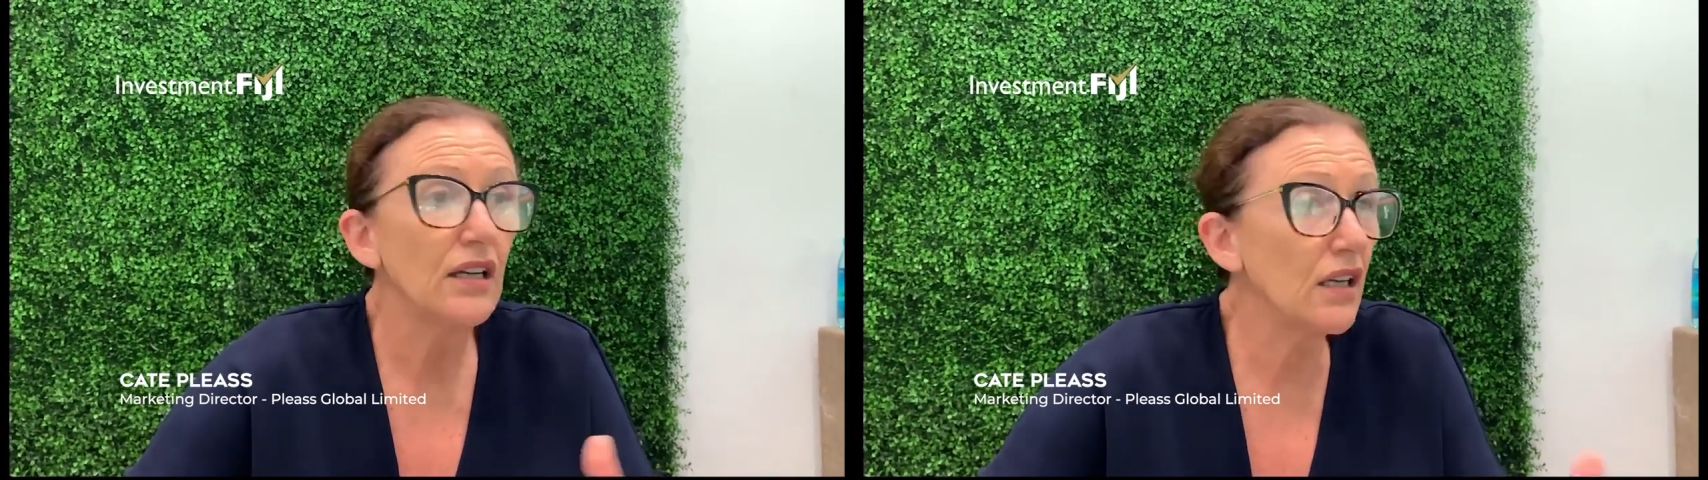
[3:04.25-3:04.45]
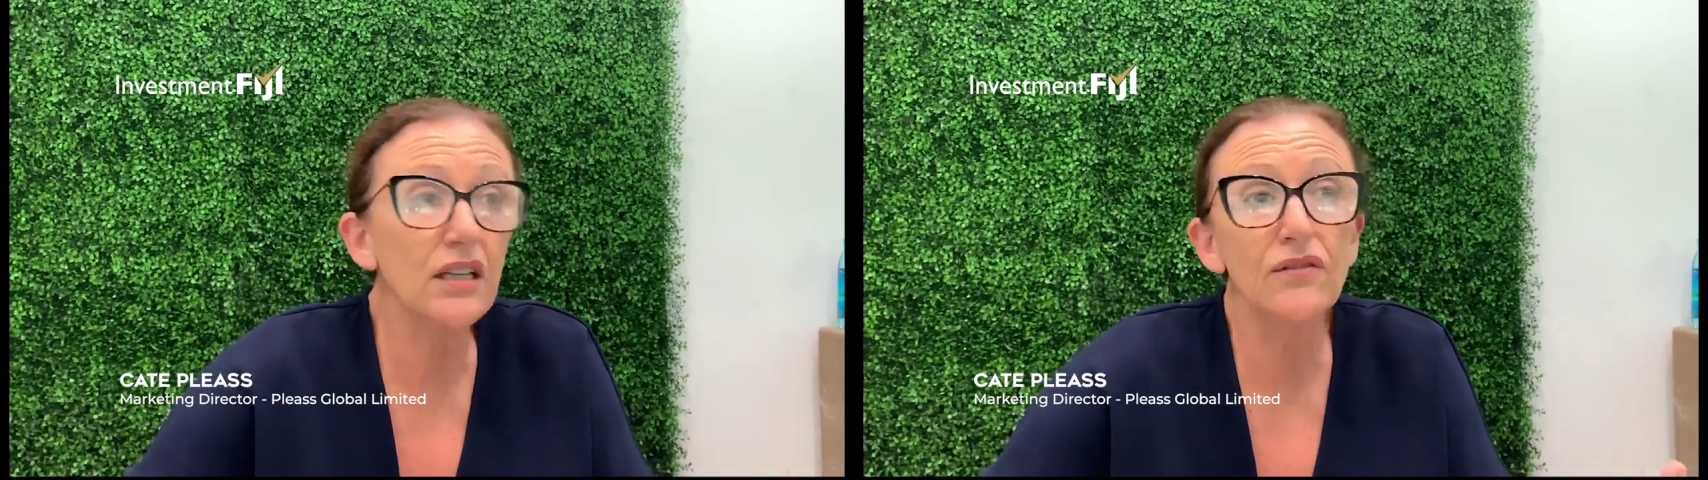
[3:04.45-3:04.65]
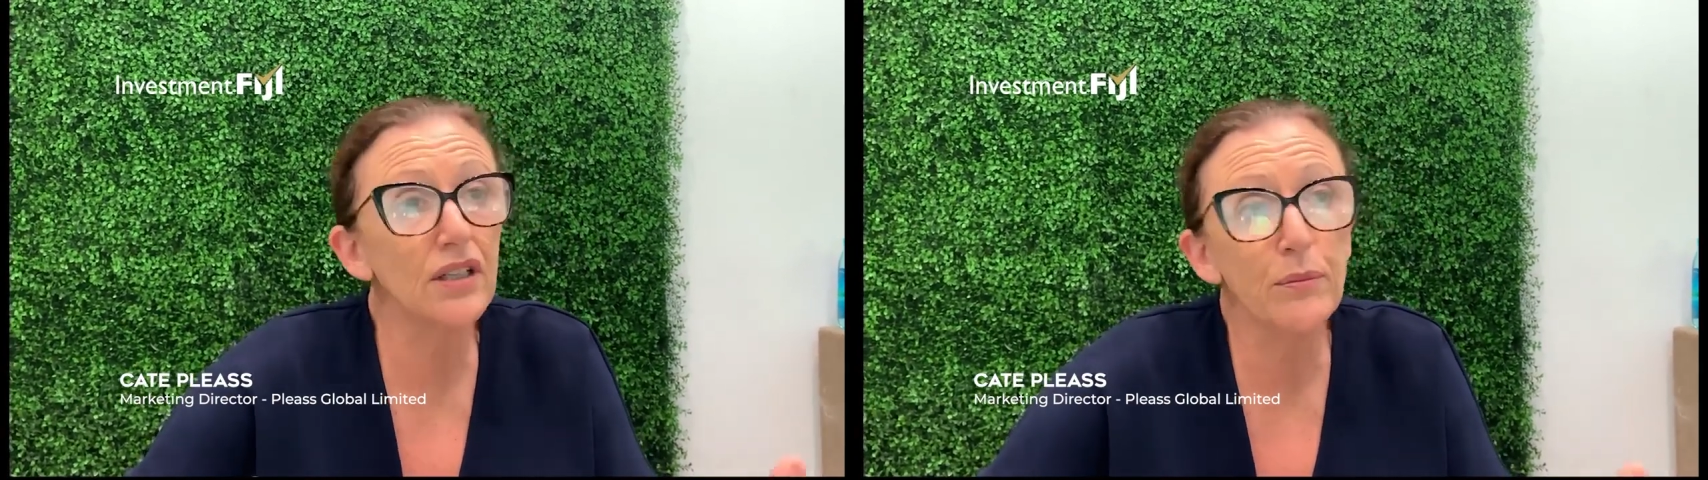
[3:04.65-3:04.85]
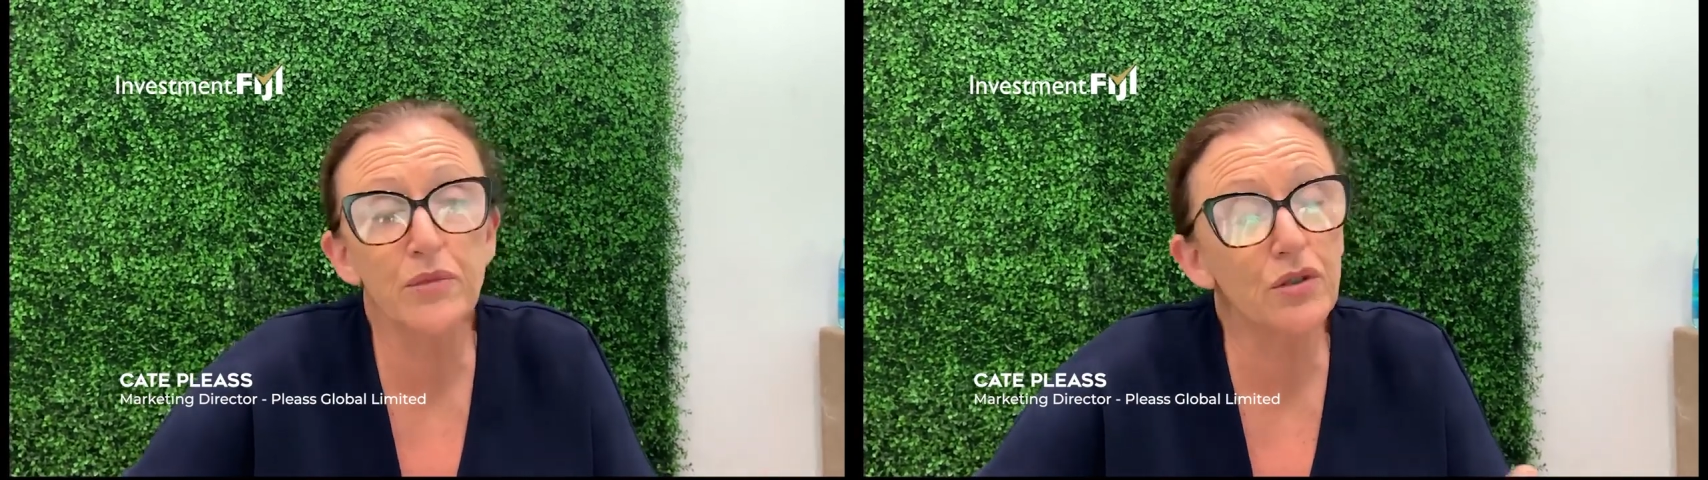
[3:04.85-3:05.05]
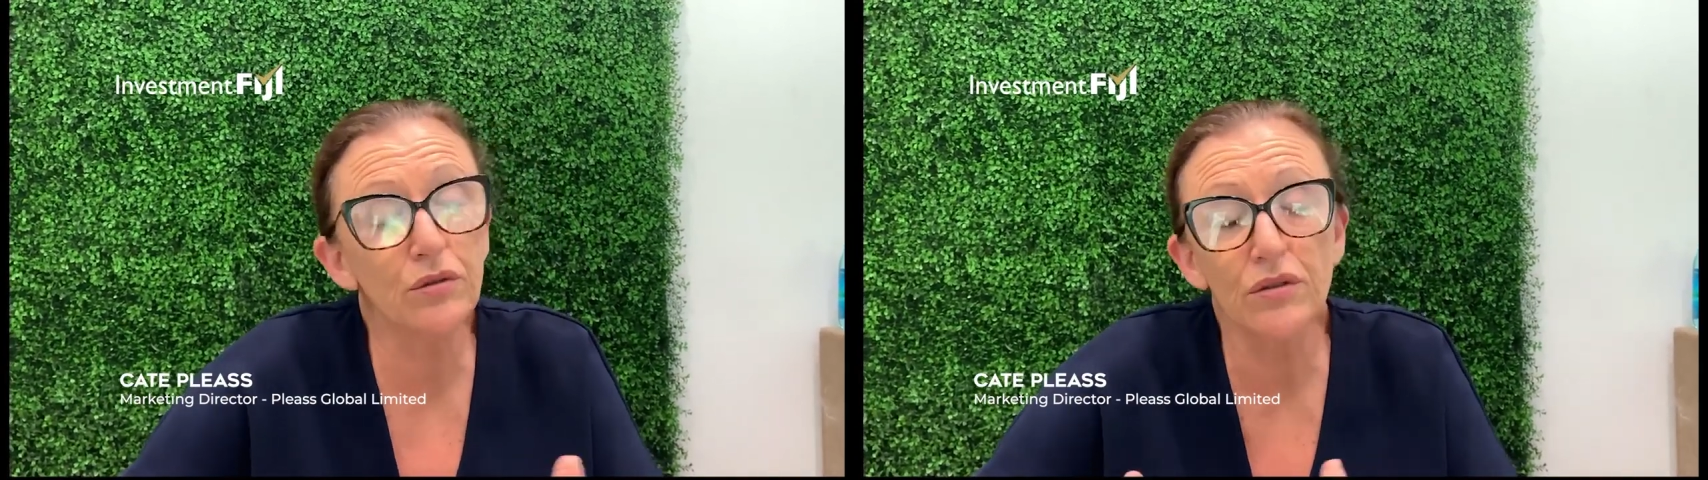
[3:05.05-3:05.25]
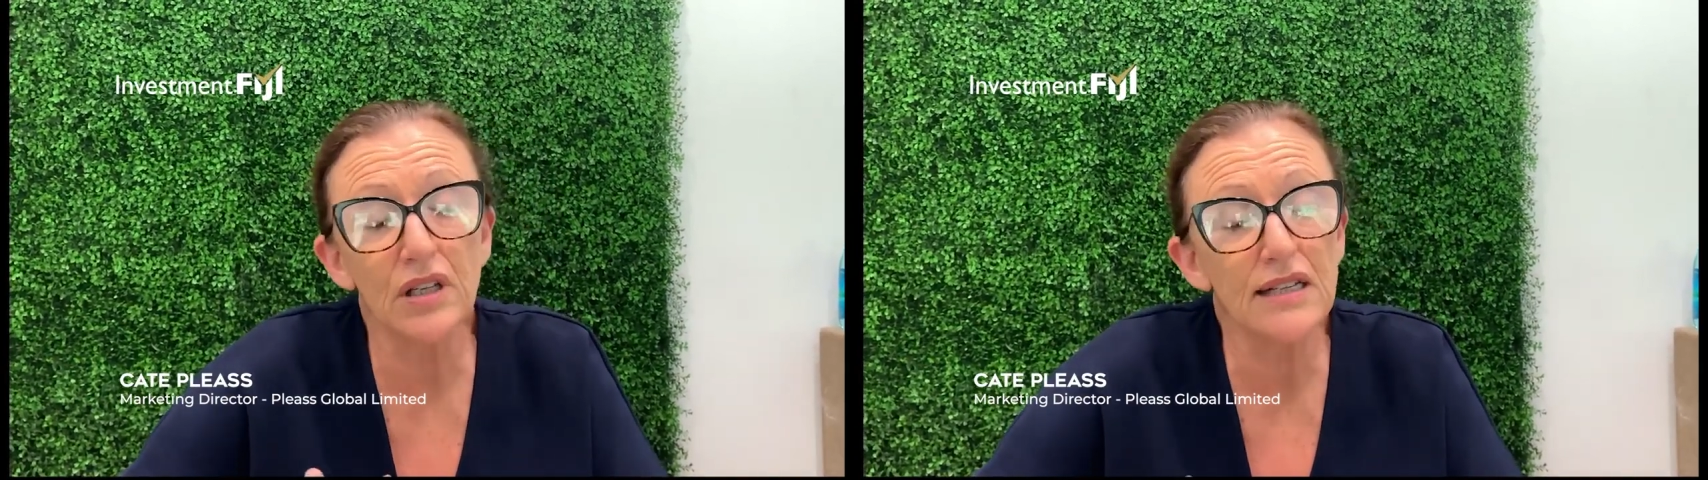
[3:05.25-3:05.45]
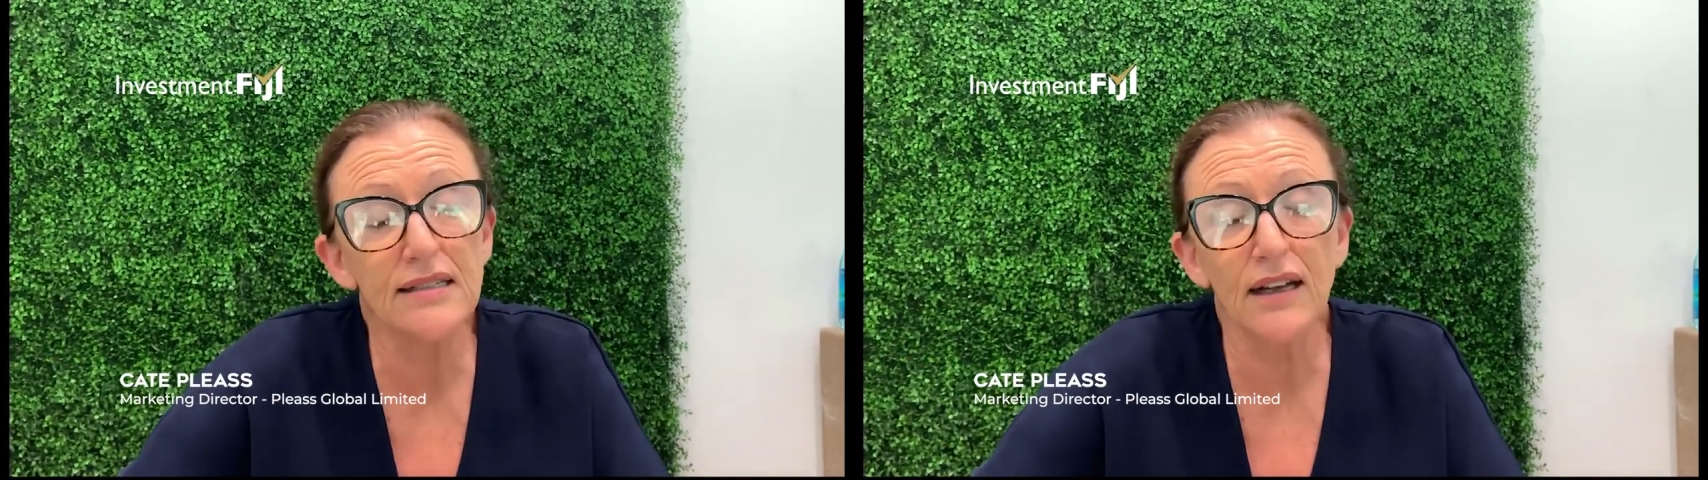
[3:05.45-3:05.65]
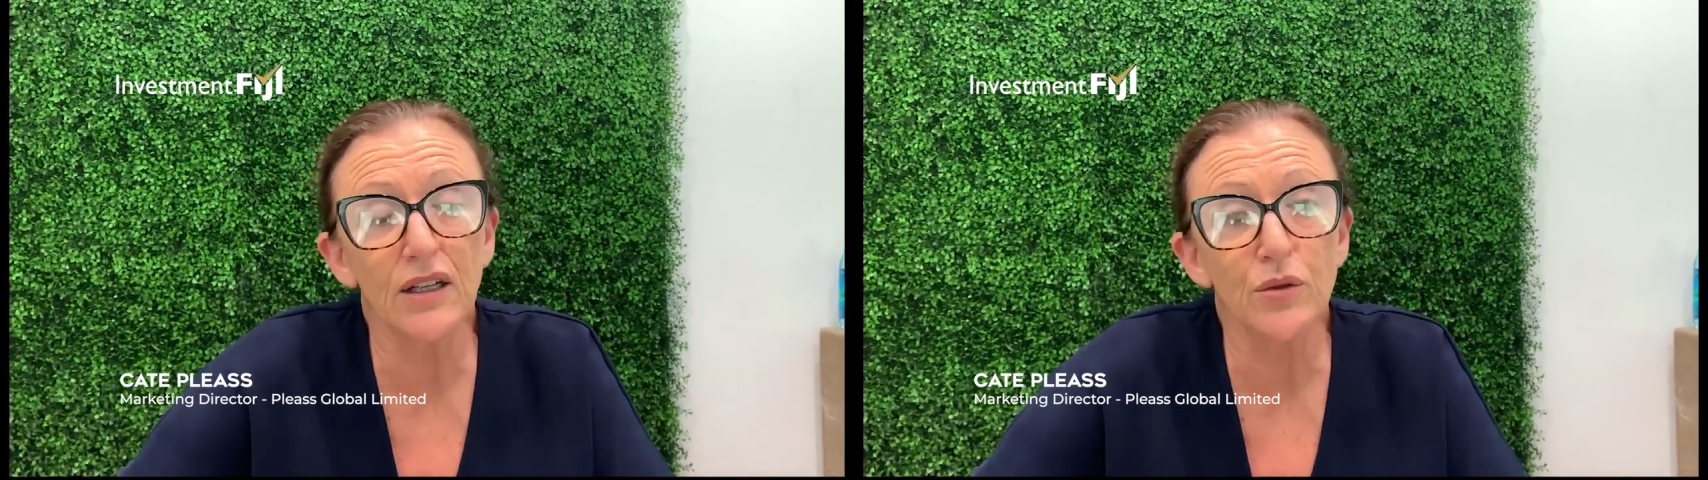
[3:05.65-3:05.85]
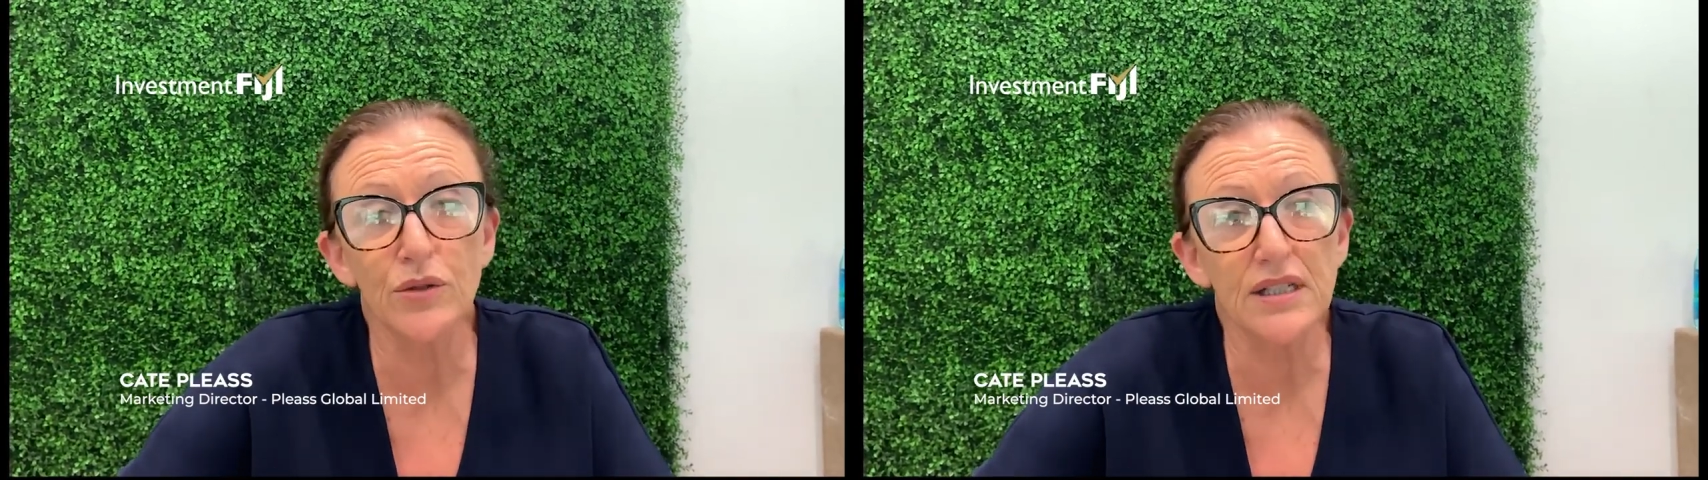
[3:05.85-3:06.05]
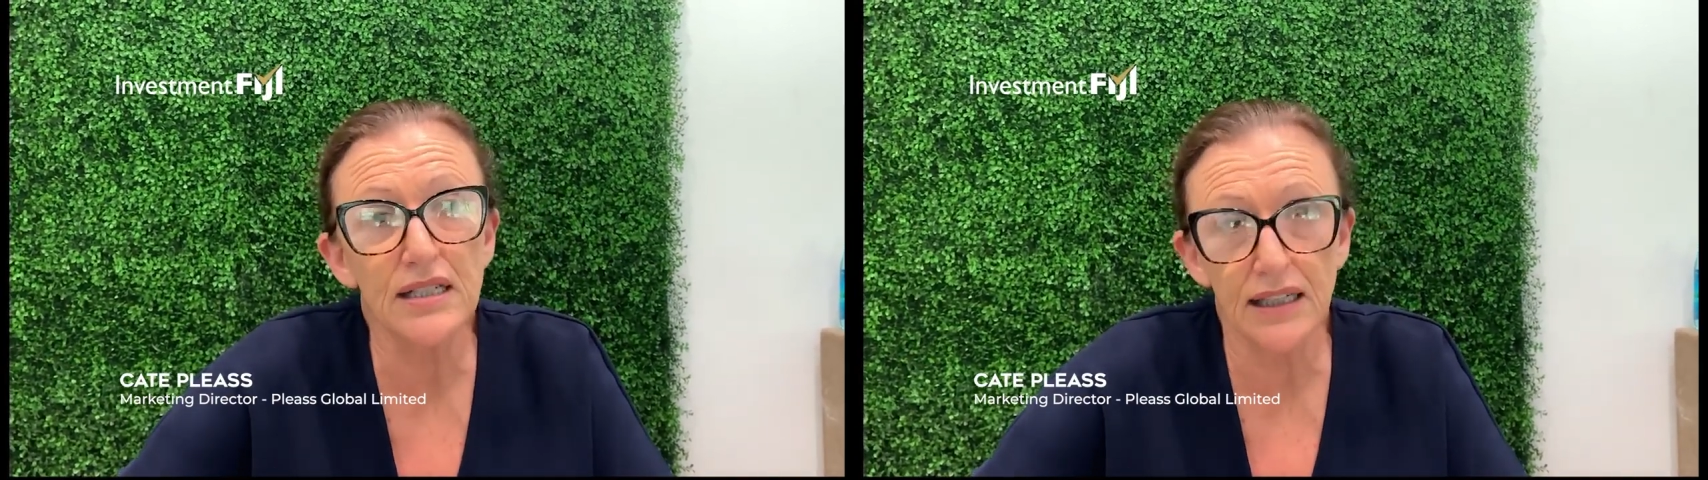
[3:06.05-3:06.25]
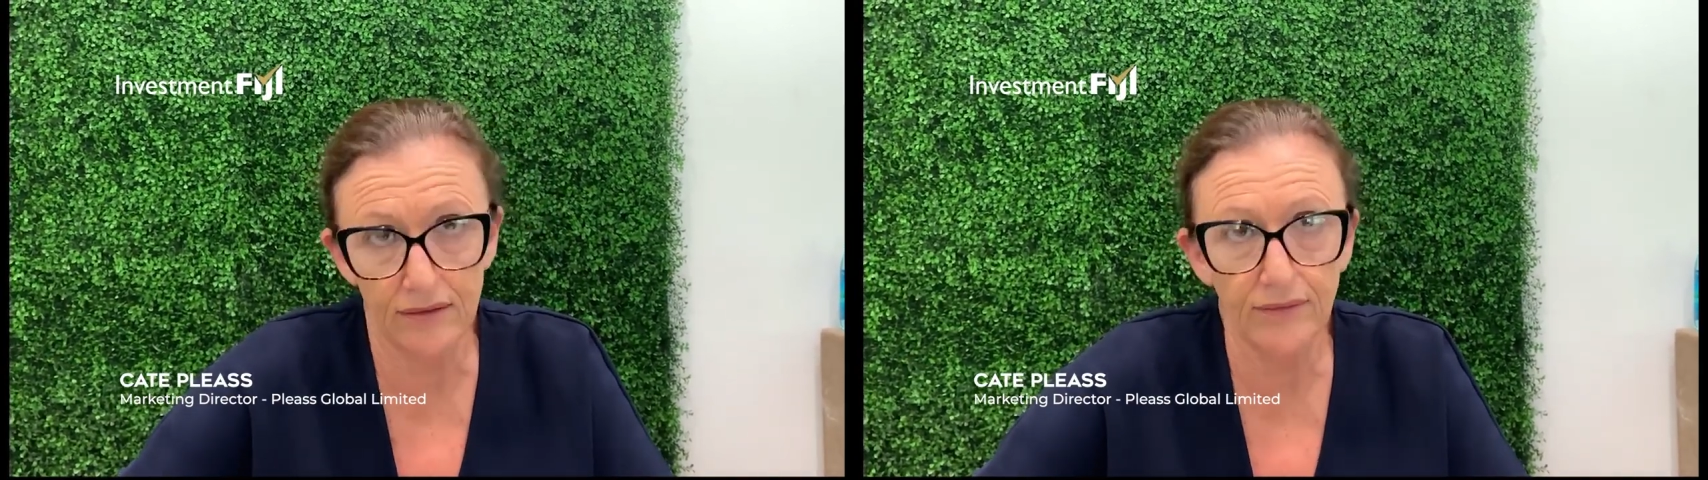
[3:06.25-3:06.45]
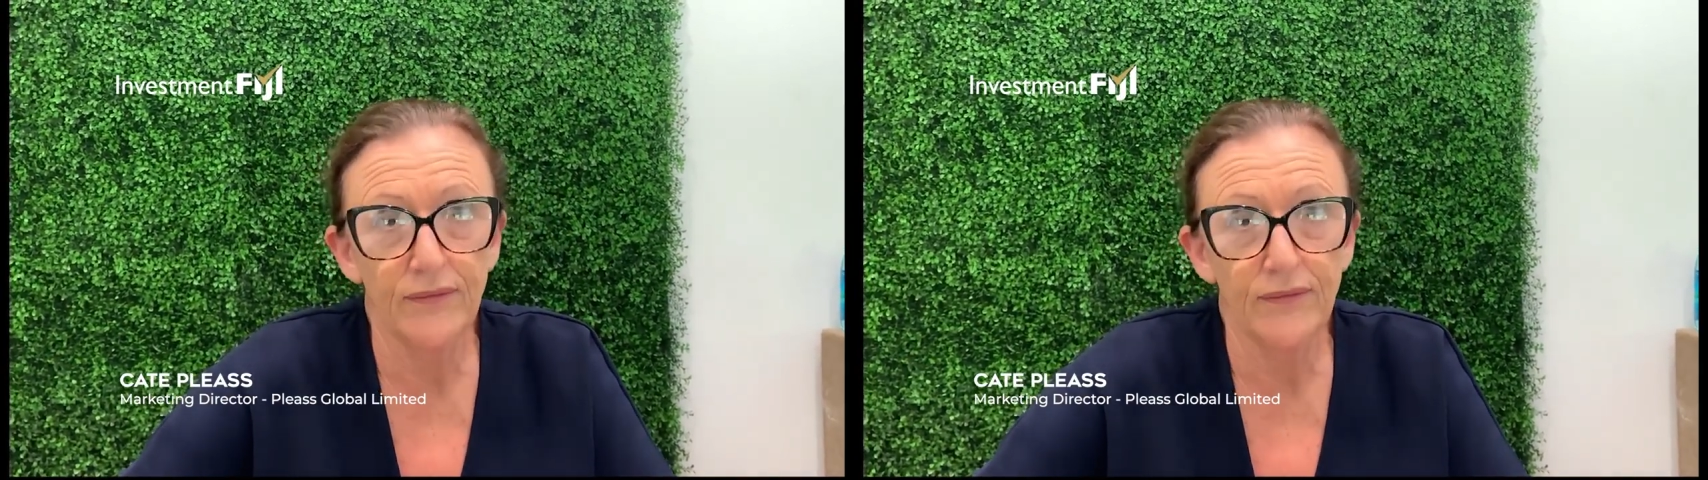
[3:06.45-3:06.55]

and even up to things like auditing.